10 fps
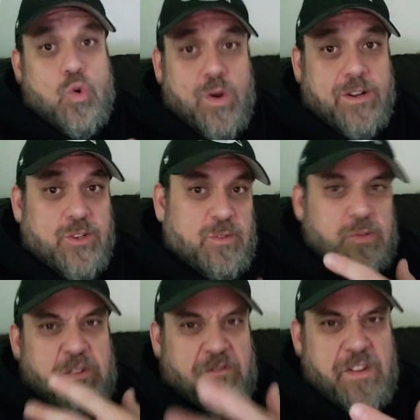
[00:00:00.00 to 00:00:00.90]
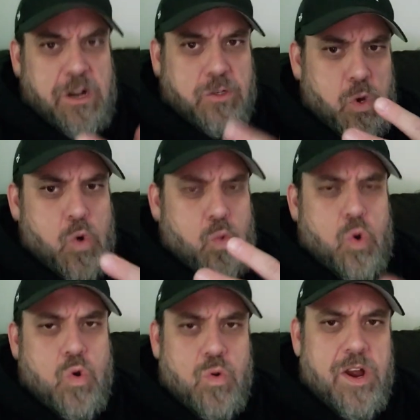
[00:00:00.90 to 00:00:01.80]
Raiders, supposed to be fierce. Oh,
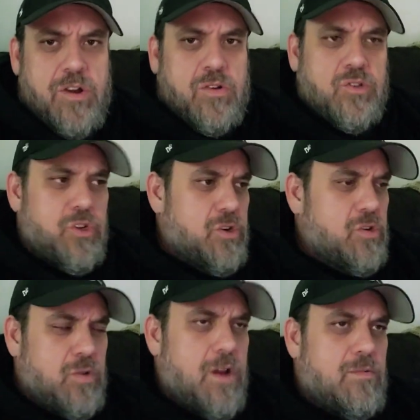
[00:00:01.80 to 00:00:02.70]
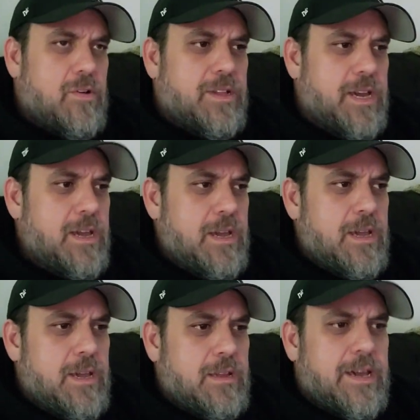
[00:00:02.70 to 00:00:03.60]
War Raiders, you know, whatever. And
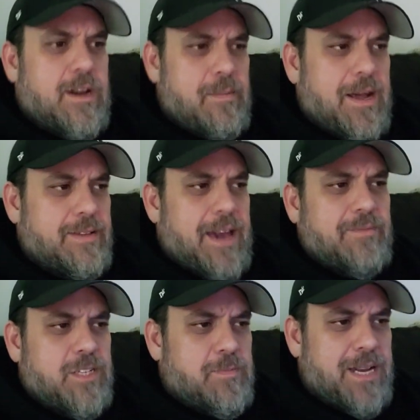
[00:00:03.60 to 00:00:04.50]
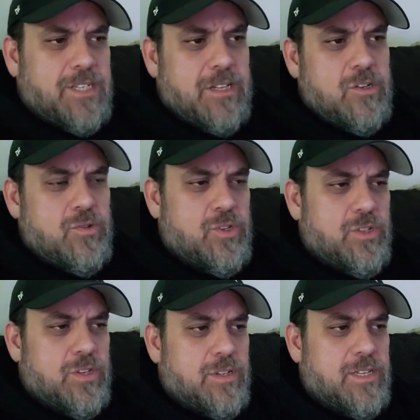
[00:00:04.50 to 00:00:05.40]
they come out, they have this match, they lose to
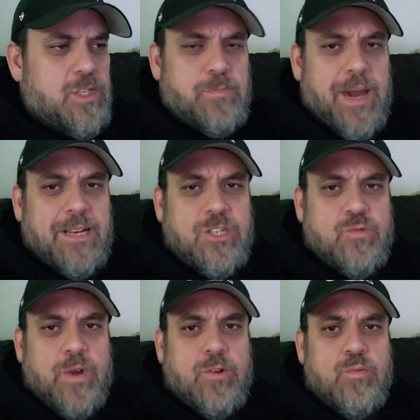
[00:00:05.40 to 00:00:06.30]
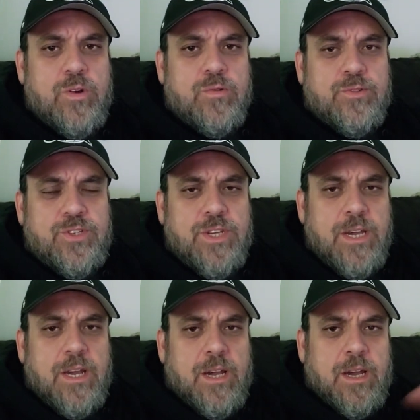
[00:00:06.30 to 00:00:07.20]
the Spanish Rick Rudes,
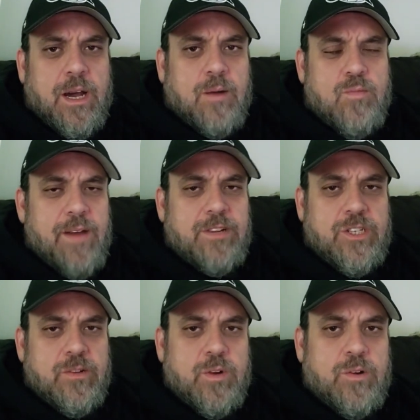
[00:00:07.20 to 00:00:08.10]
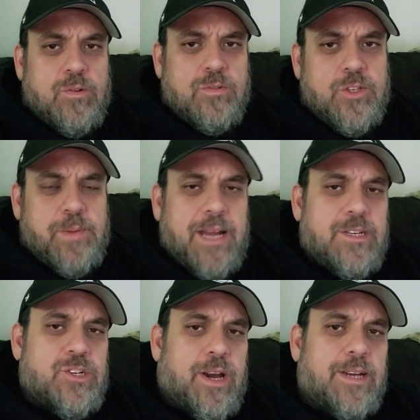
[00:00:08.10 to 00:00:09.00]
ravishing Rick Rude,
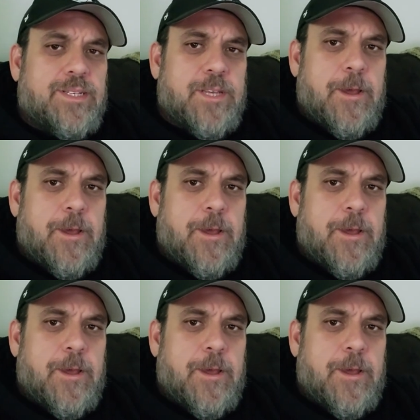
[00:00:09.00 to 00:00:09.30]
Spanish guys,